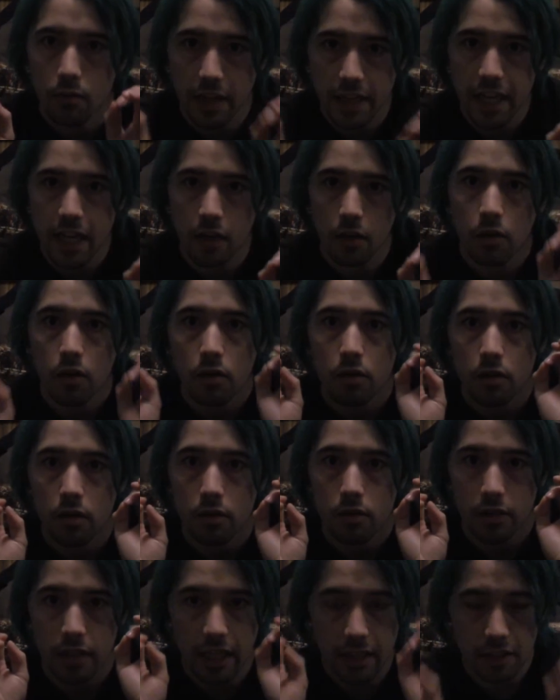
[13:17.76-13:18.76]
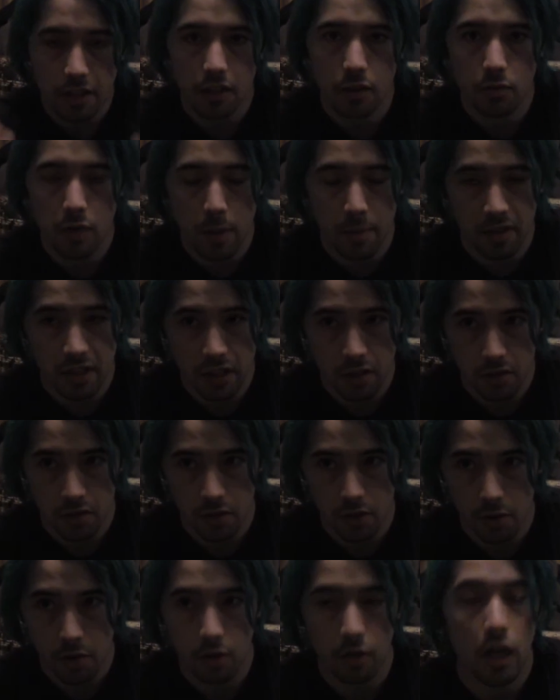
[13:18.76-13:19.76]
now, not talking to Robert Downey
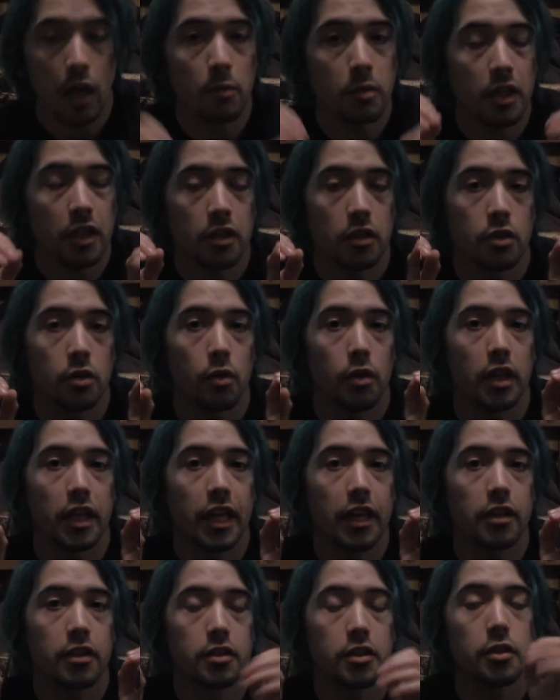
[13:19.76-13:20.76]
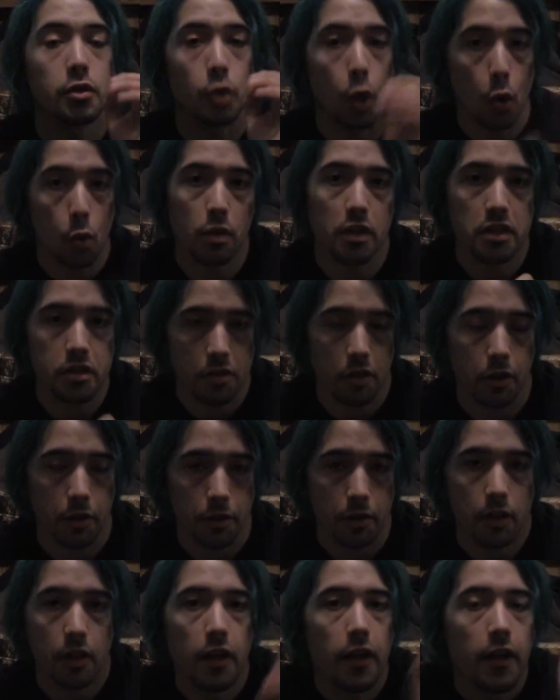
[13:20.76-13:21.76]
Jr., I'm talking to the character Tony Stark.